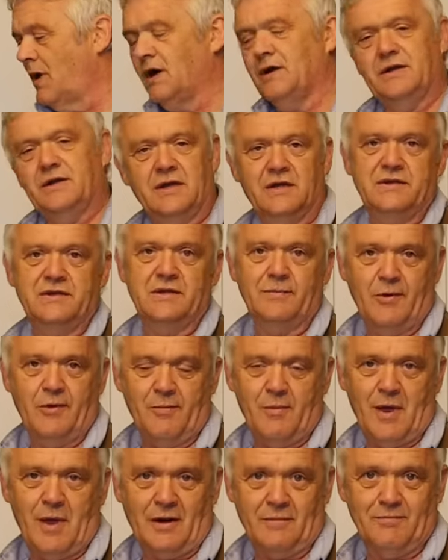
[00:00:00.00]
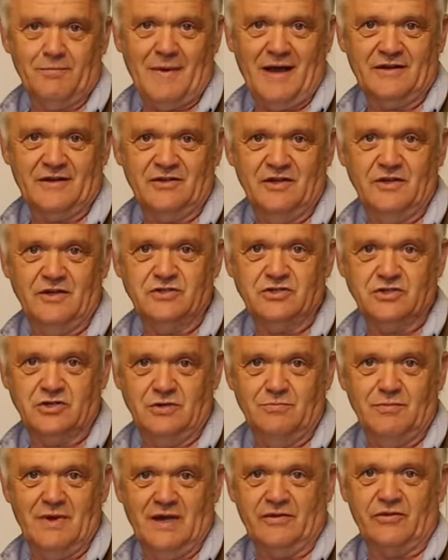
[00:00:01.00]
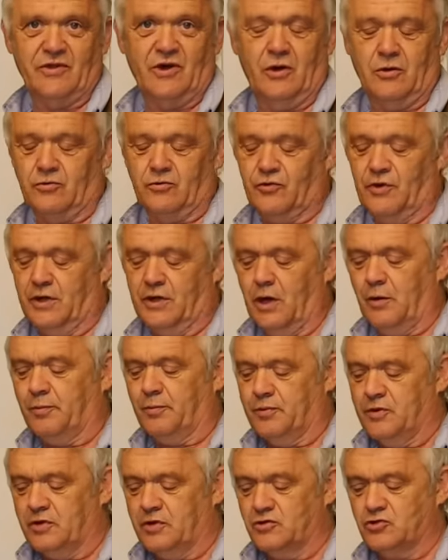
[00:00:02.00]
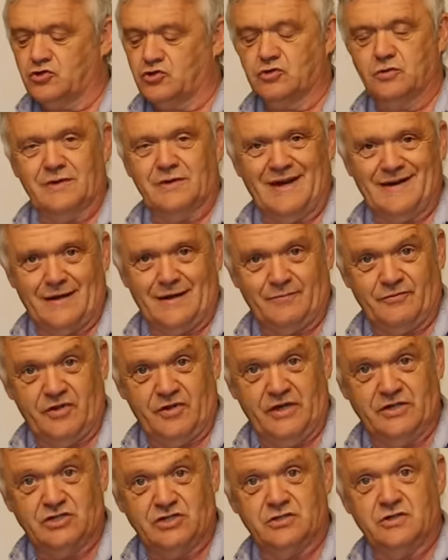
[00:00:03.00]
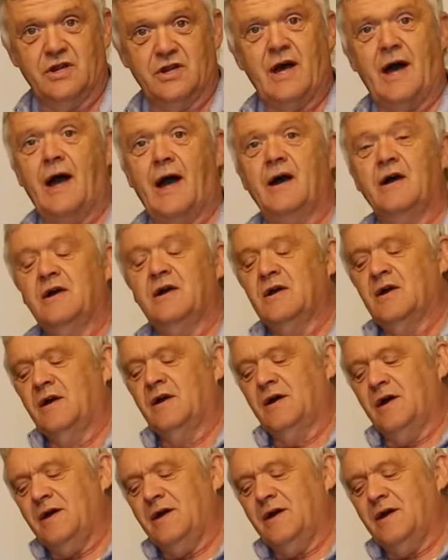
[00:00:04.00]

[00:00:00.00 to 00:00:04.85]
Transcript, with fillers: buy neodymium magnets and make the whole thing up. You can just do an adaptation there.